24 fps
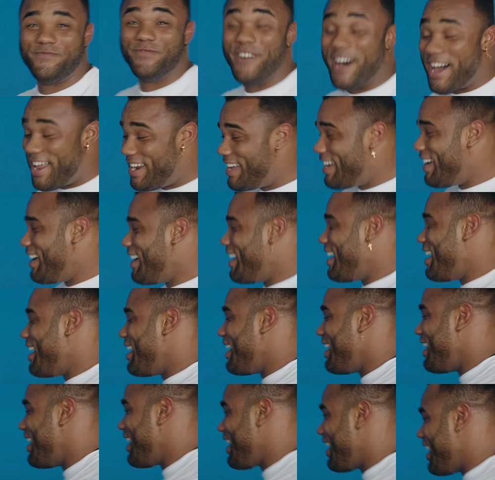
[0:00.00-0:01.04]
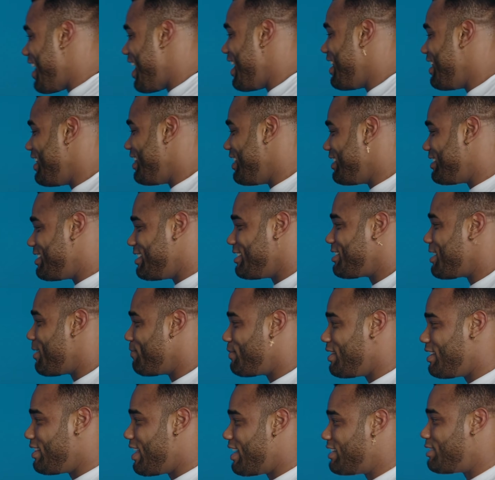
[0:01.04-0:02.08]
But again, this is
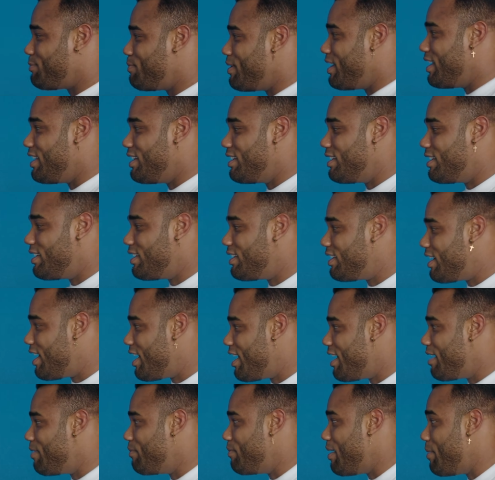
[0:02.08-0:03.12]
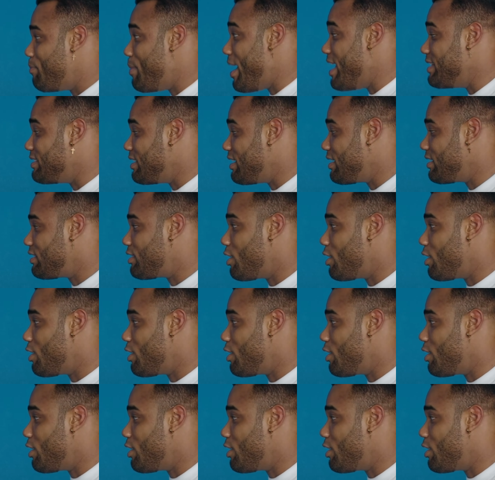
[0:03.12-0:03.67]
something that's been amazing.